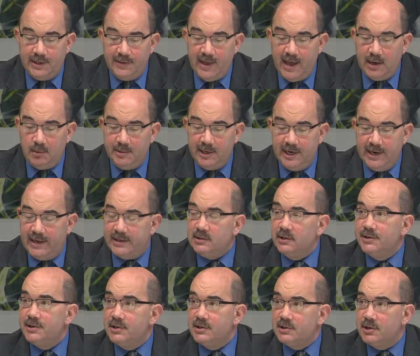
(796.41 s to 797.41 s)
And that'll be an
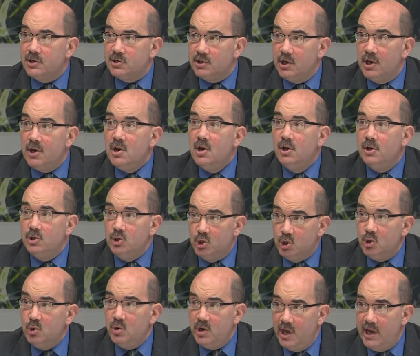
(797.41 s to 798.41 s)
excellent discussion on
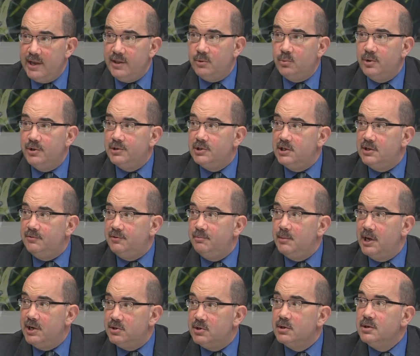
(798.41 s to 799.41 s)
June 9th with Chief
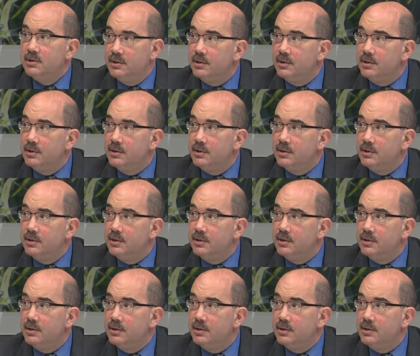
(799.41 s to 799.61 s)
Manger.